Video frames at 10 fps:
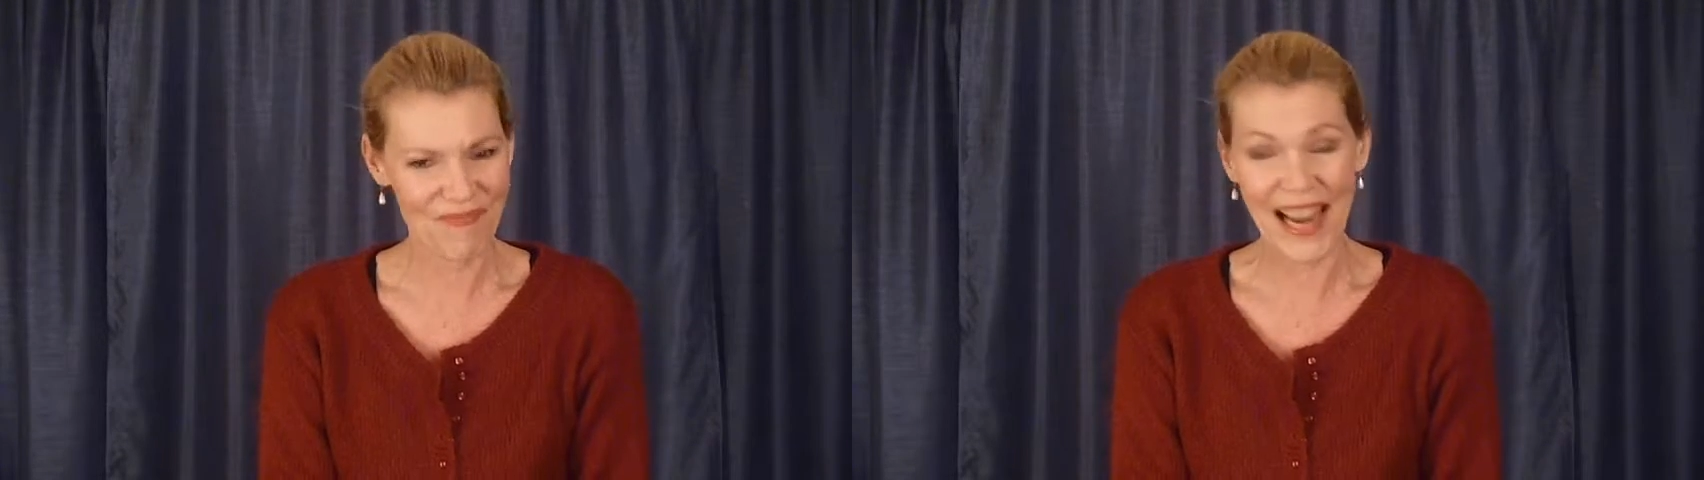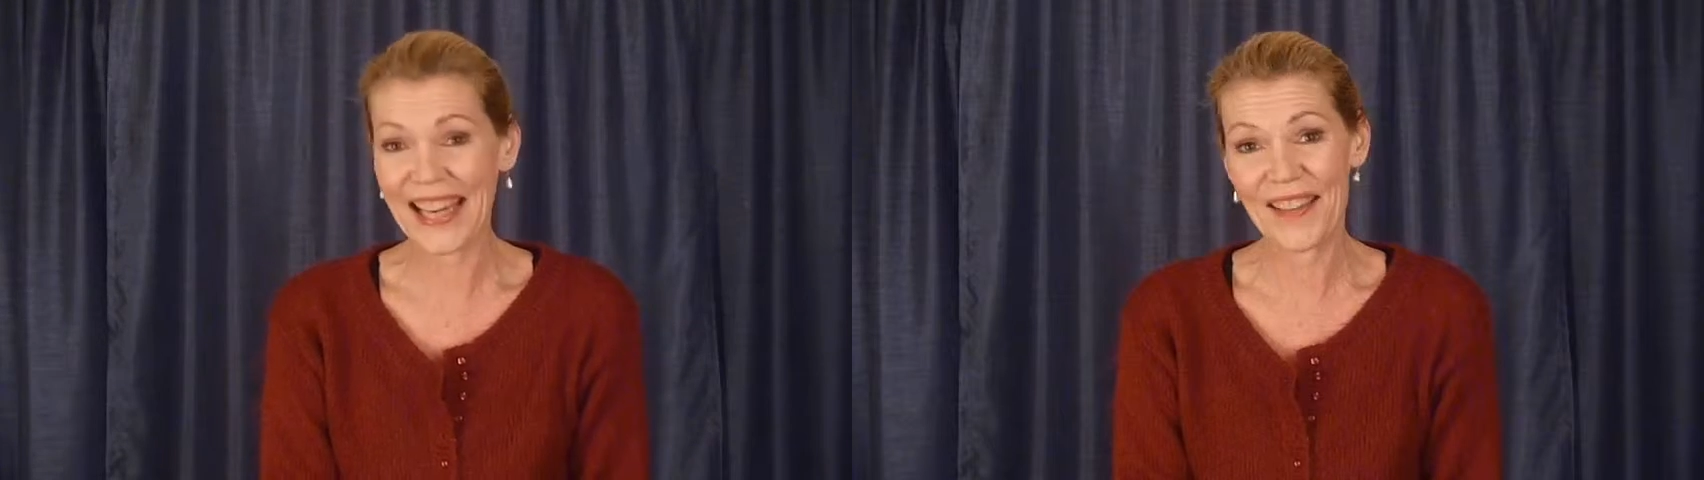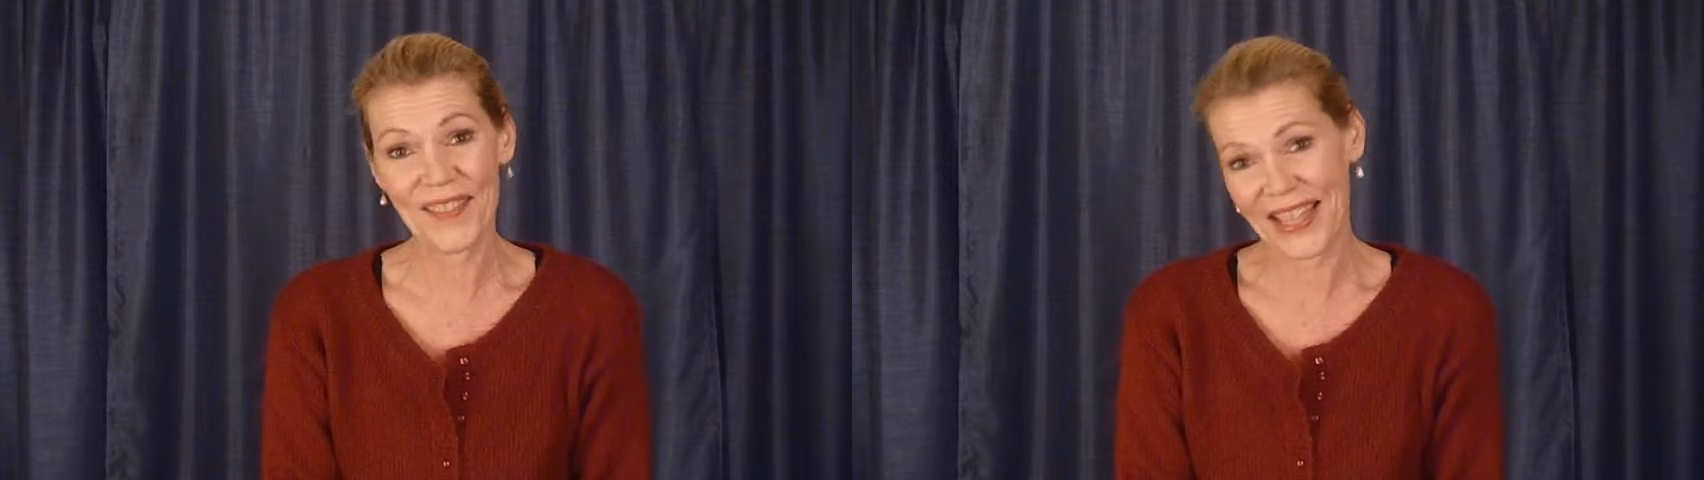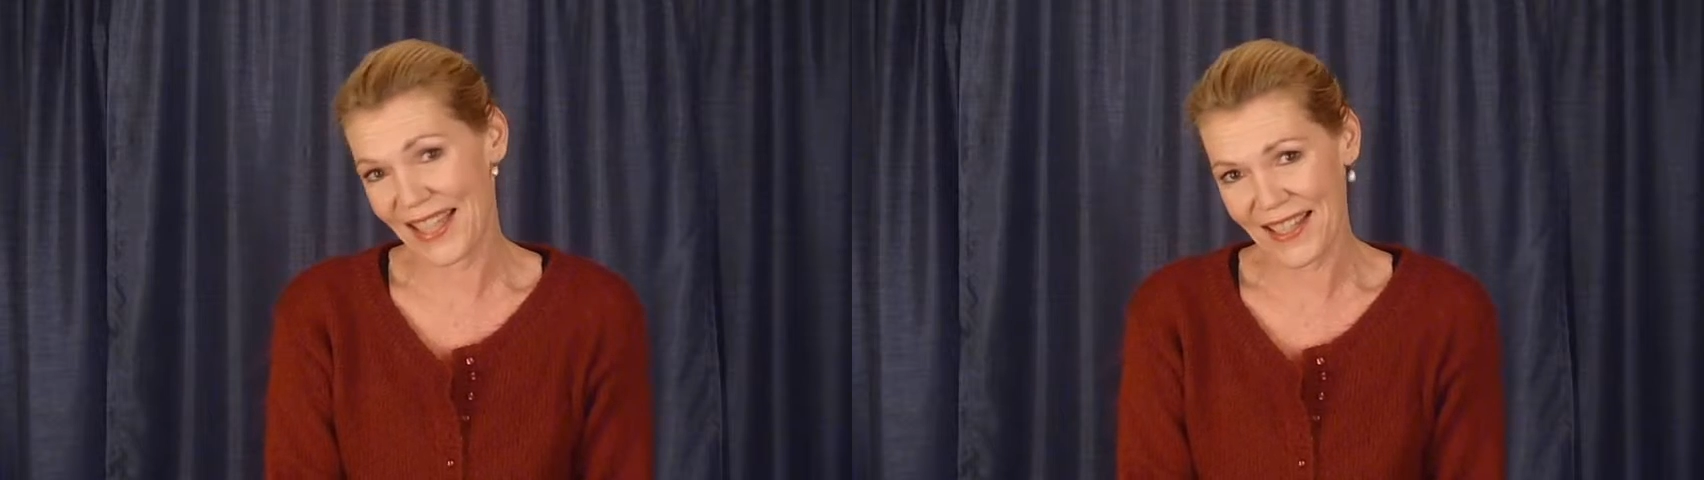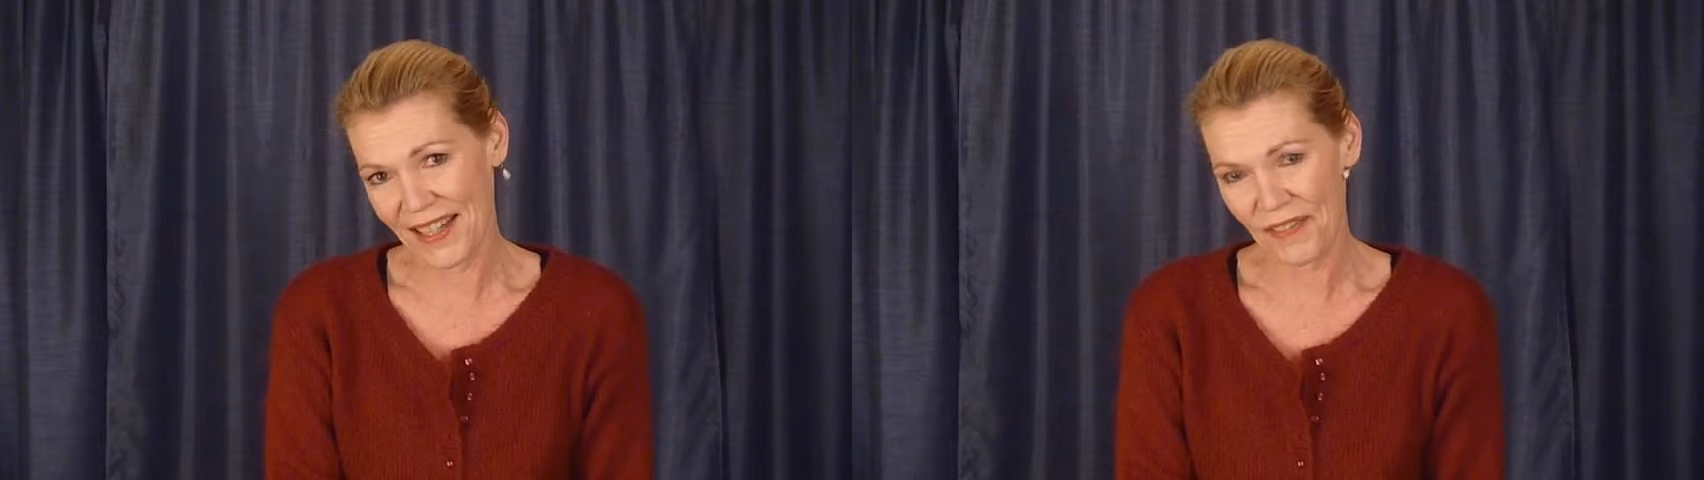I can't make
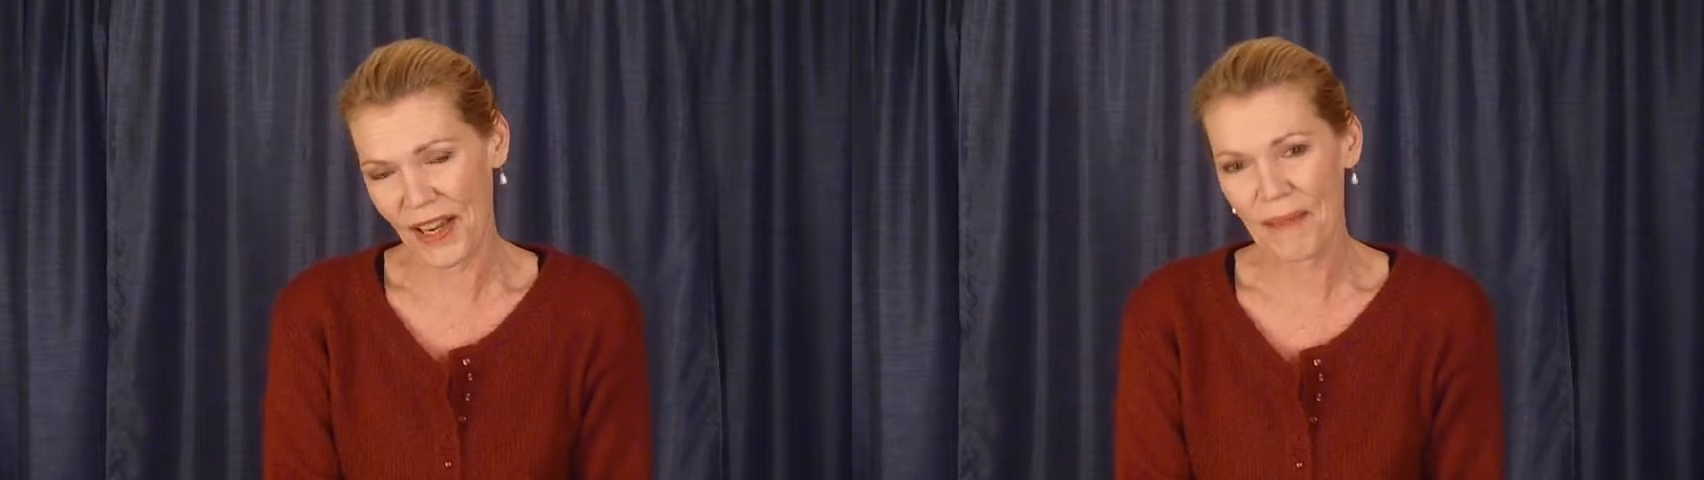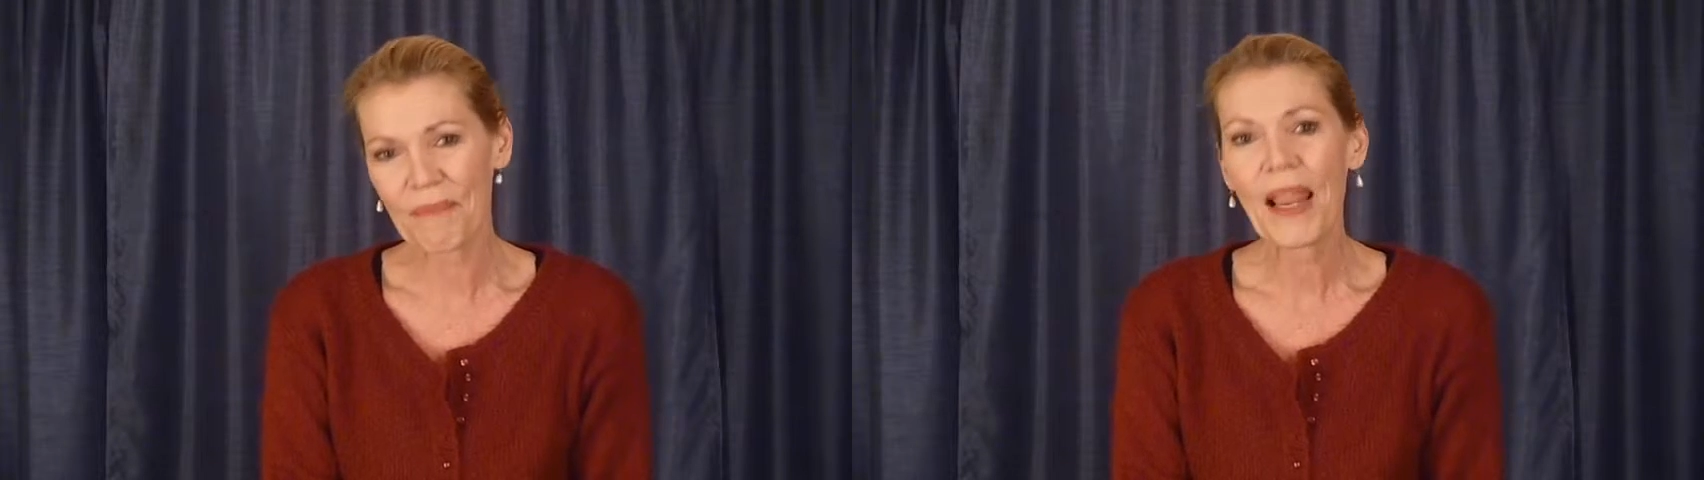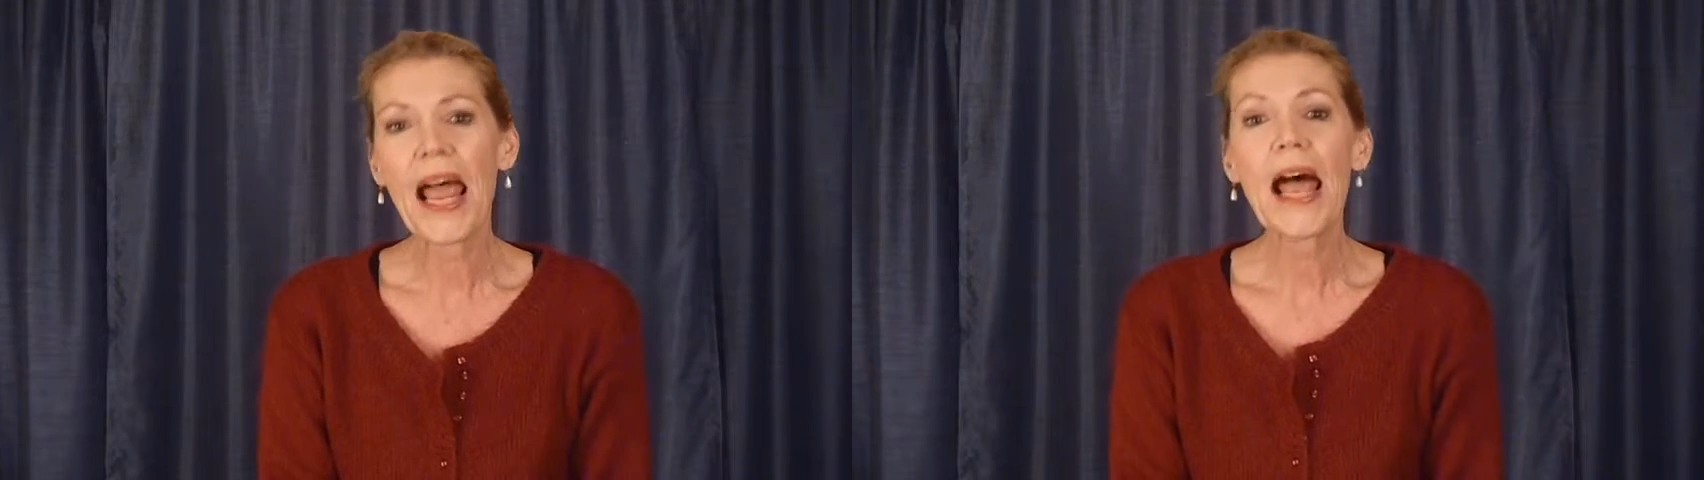this stuff up.